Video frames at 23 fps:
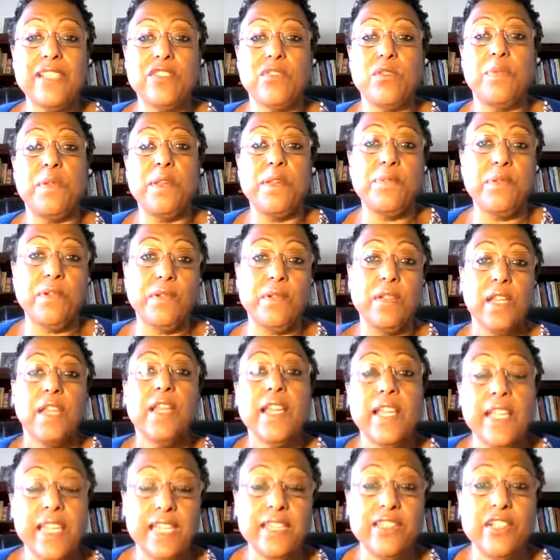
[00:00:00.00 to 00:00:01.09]
So people
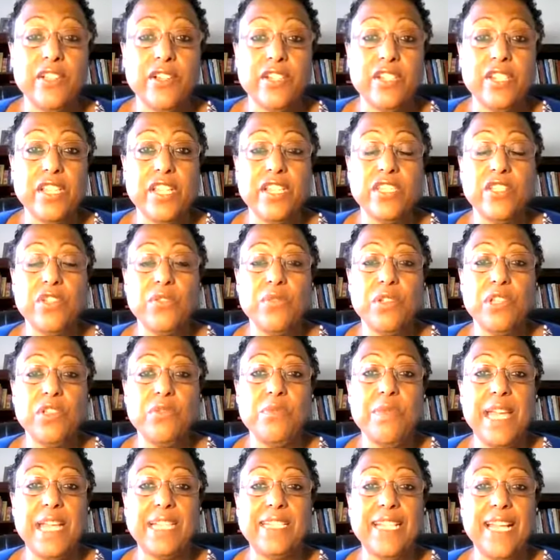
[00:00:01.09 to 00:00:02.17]
get their attention when you
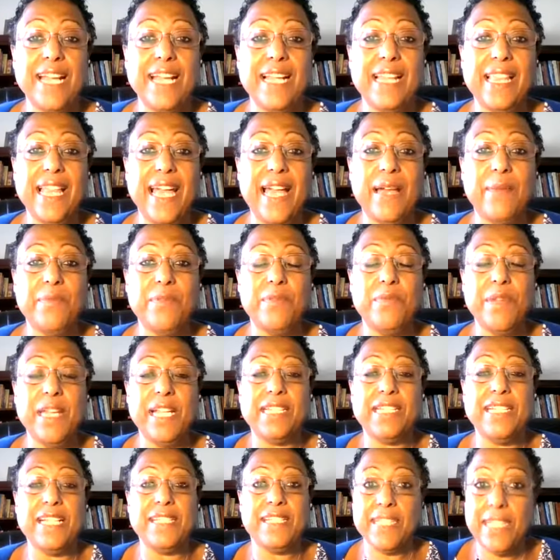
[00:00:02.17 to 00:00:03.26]
make that clap, you
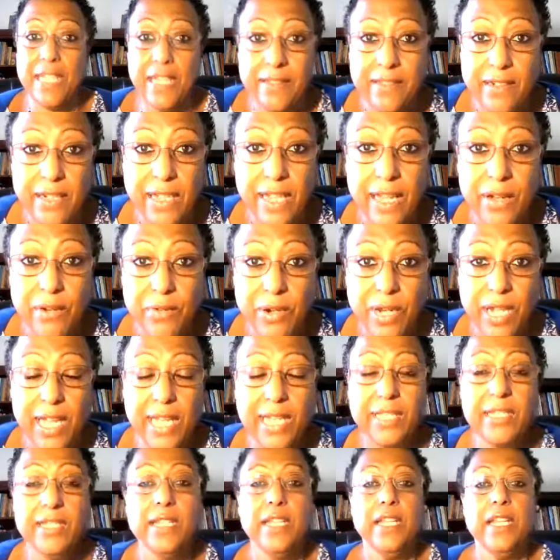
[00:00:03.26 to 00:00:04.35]
make that sound. They're like,
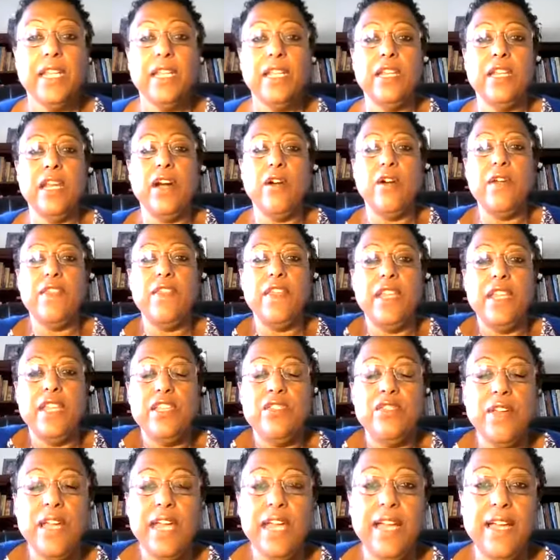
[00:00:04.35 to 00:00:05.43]
what? And then
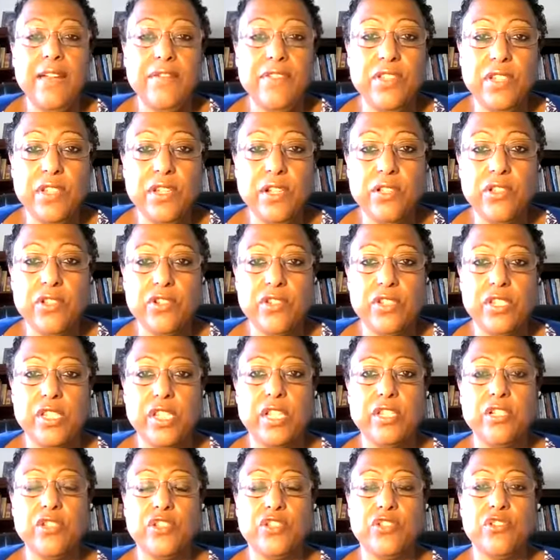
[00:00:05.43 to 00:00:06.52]
you have, your
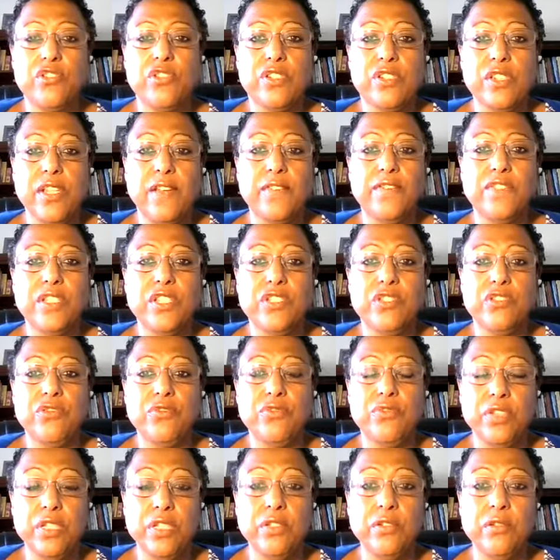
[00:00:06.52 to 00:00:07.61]
signature stuff that you
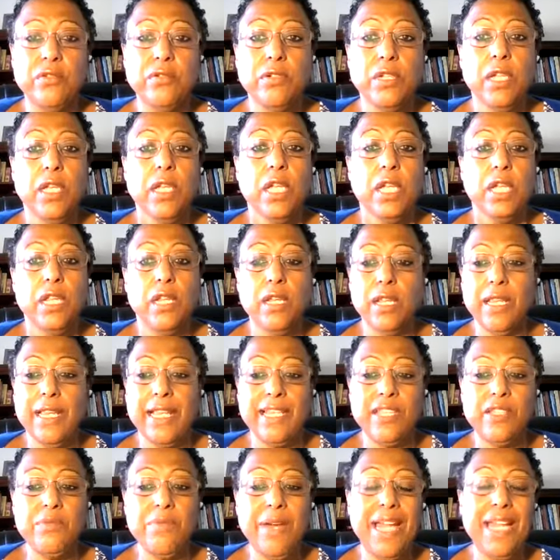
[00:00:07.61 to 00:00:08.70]
do,
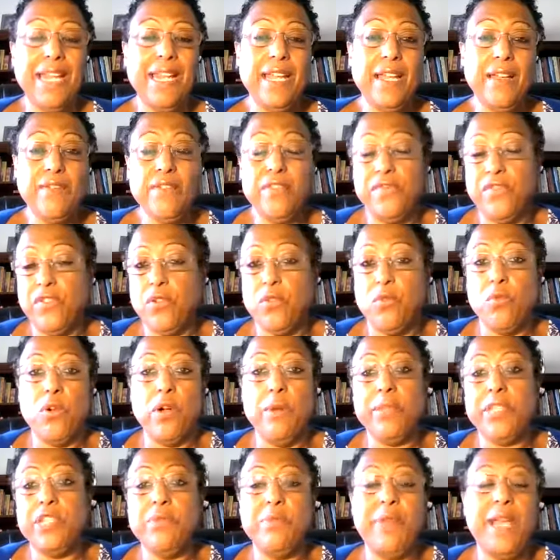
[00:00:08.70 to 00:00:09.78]
like you might have, if you're a
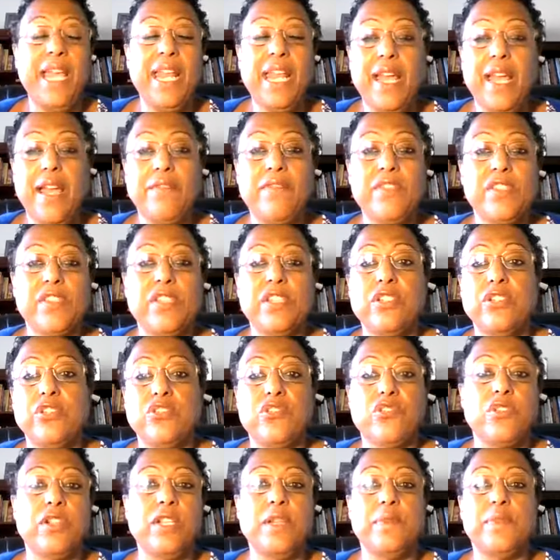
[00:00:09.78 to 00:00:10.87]
woman, you might have a
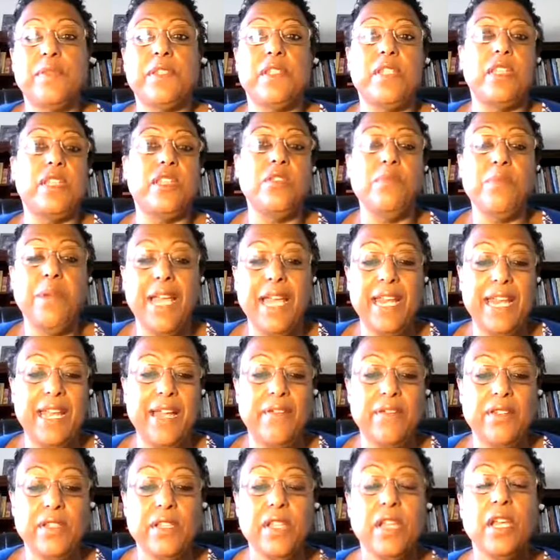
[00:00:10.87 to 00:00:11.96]
signature lipstick. You might have
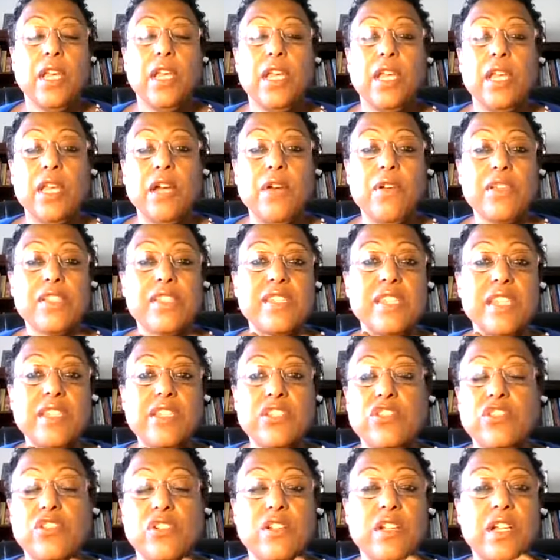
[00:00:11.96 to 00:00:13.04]
a
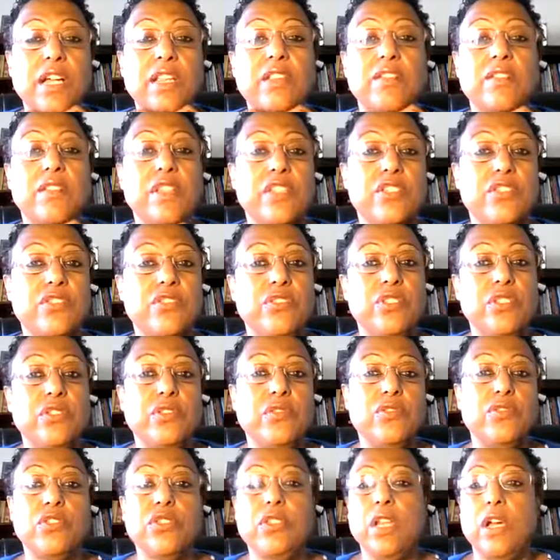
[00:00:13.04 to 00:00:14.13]
signature color that you
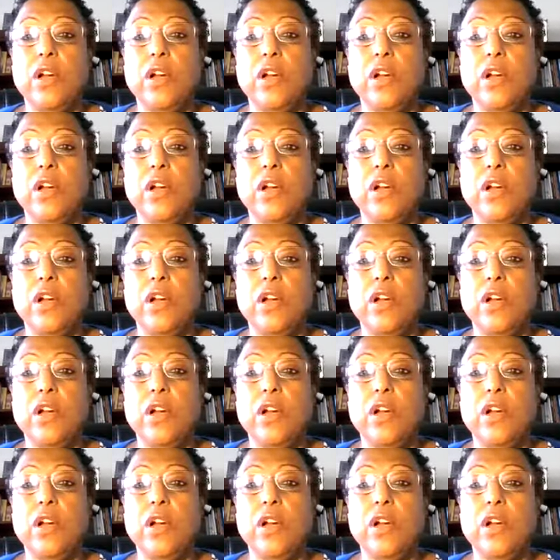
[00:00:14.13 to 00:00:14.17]
use.